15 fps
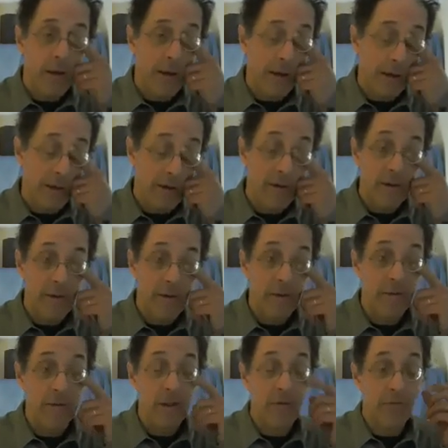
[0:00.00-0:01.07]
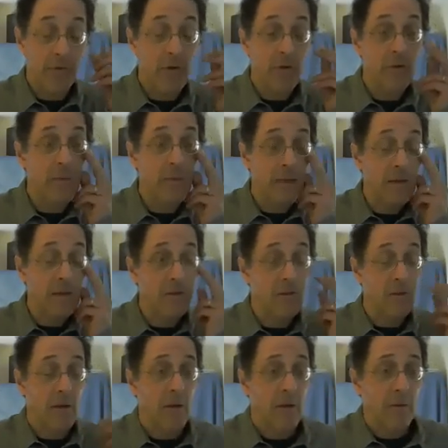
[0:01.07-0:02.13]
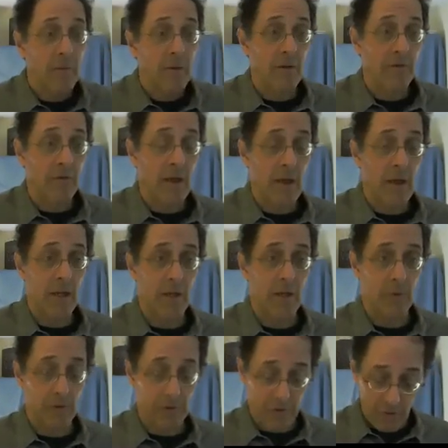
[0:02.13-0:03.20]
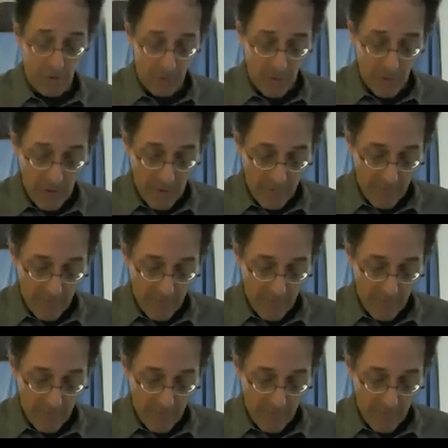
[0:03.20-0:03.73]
And that further means, if L equals 2,